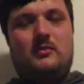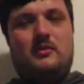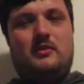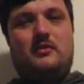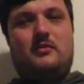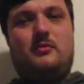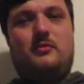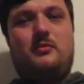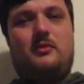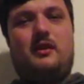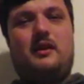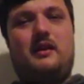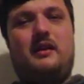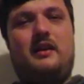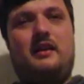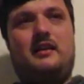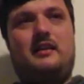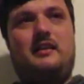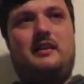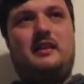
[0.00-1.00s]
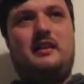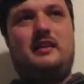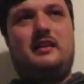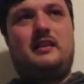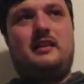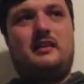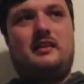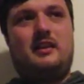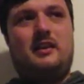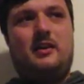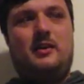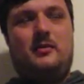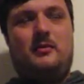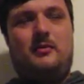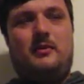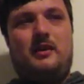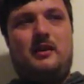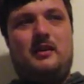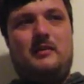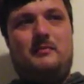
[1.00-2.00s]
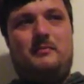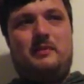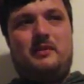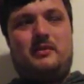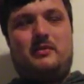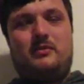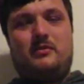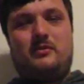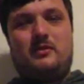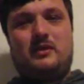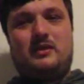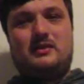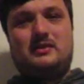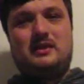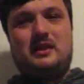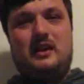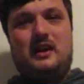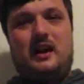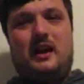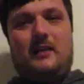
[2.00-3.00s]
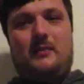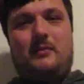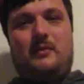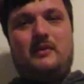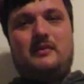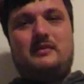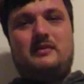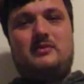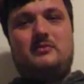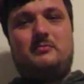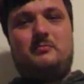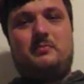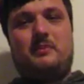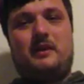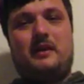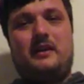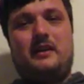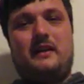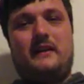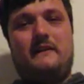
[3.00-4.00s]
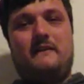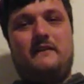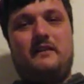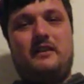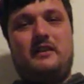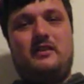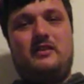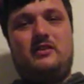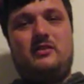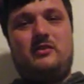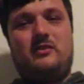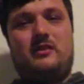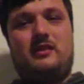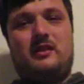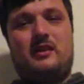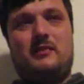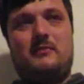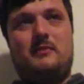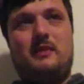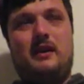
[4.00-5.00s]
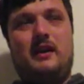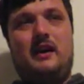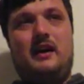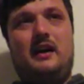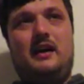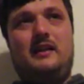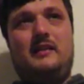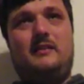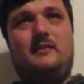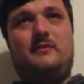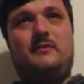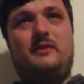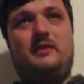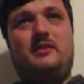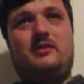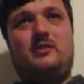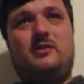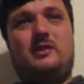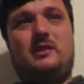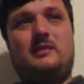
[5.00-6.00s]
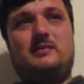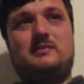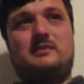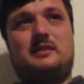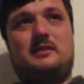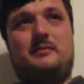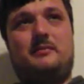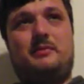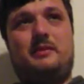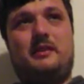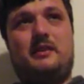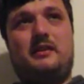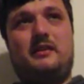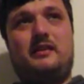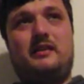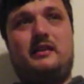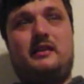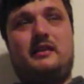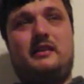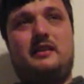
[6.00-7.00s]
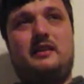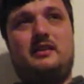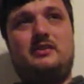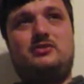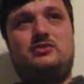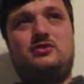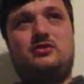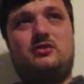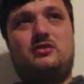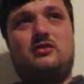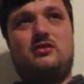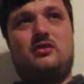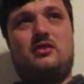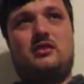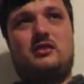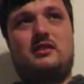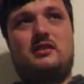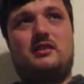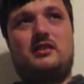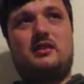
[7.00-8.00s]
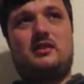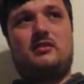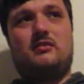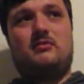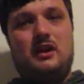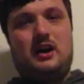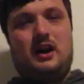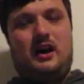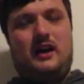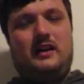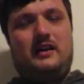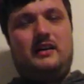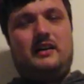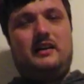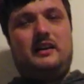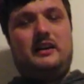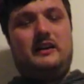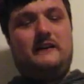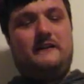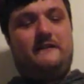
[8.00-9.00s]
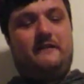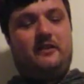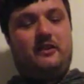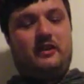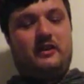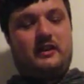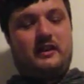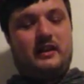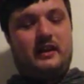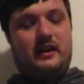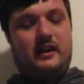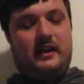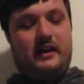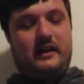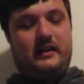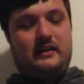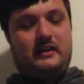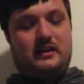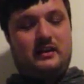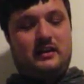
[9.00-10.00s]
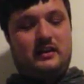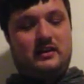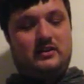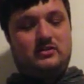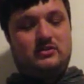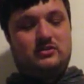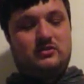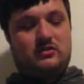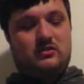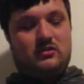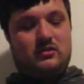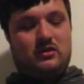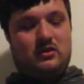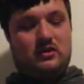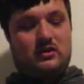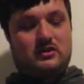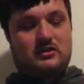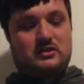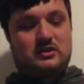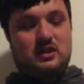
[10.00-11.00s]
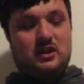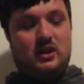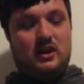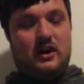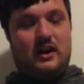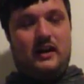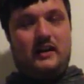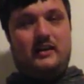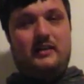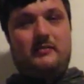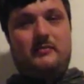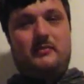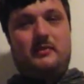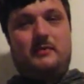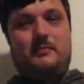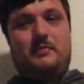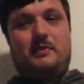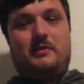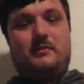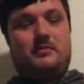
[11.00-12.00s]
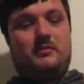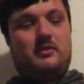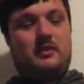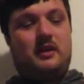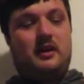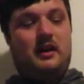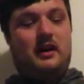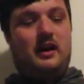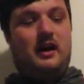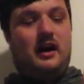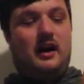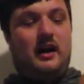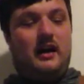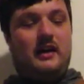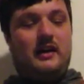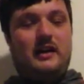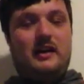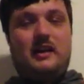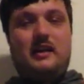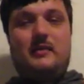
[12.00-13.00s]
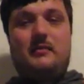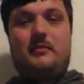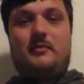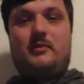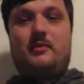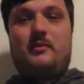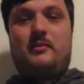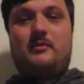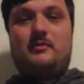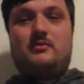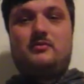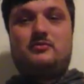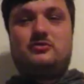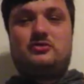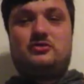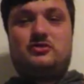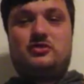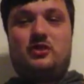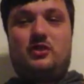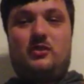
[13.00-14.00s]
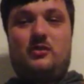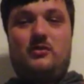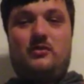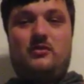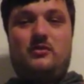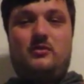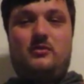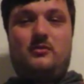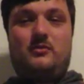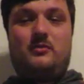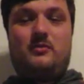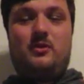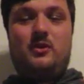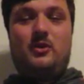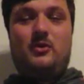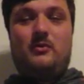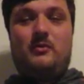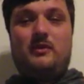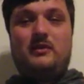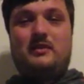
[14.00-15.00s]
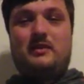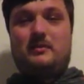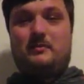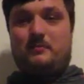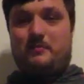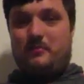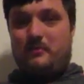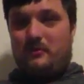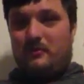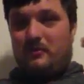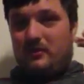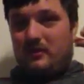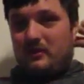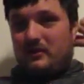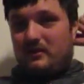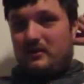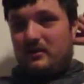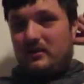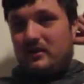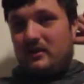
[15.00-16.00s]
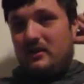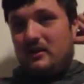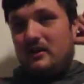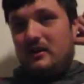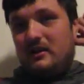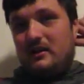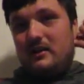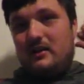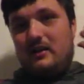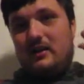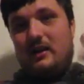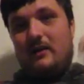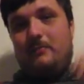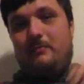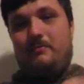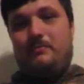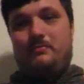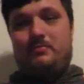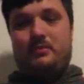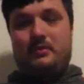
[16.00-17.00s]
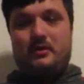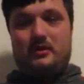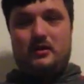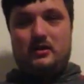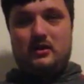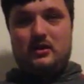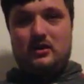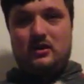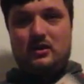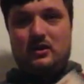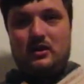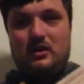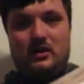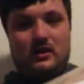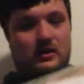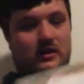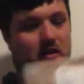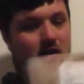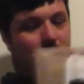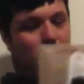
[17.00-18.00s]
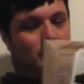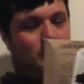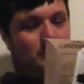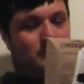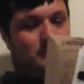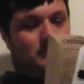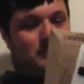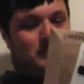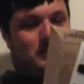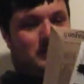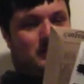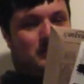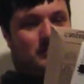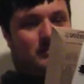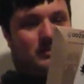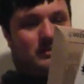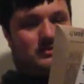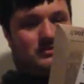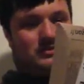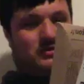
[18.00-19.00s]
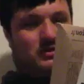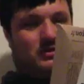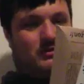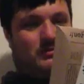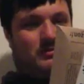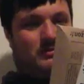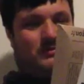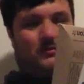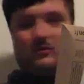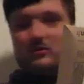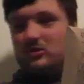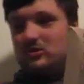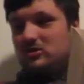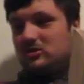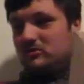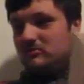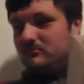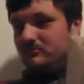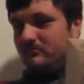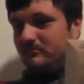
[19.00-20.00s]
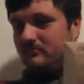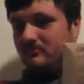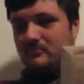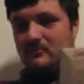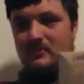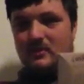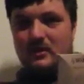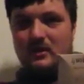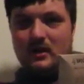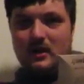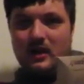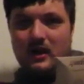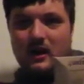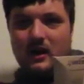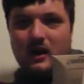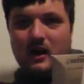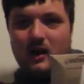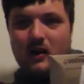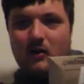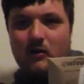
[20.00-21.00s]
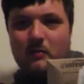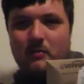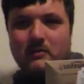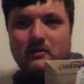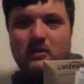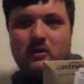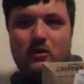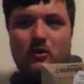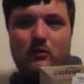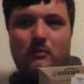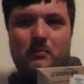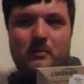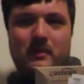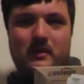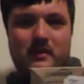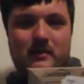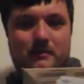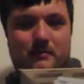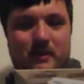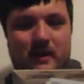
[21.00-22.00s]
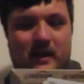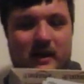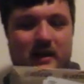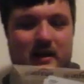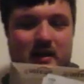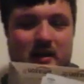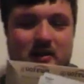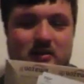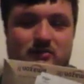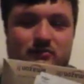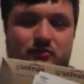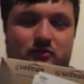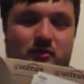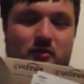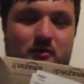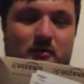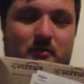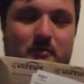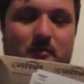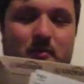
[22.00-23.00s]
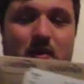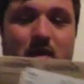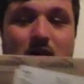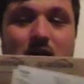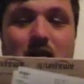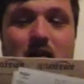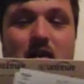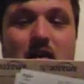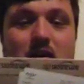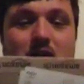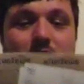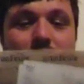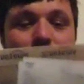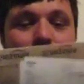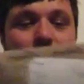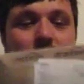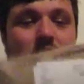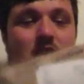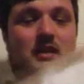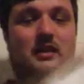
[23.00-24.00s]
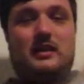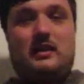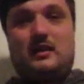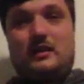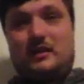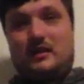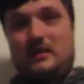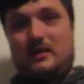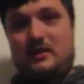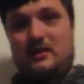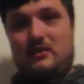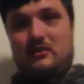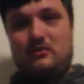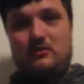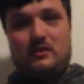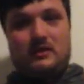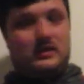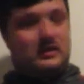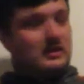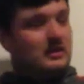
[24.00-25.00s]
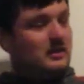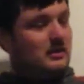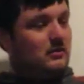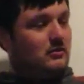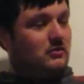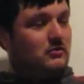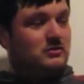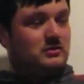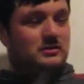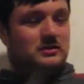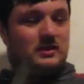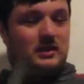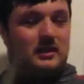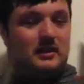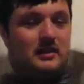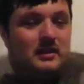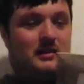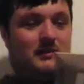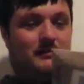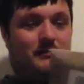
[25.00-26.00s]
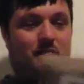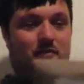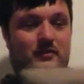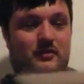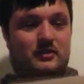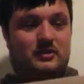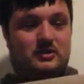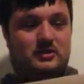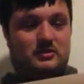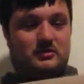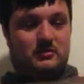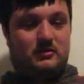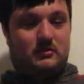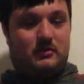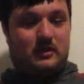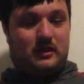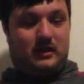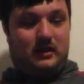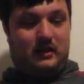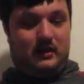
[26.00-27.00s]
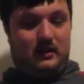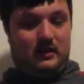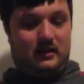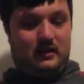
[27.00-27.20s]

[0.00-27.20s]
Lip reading: Wanna know why I did that? Well, because I wanted to buy a video game, and video games are apparently region locked now. I really fucking hate region locks. Anyway, people, I am going to show you what I bought. Yep. Now, what's to open first? How about I open the package from the United Kingdom since that came first? Okay.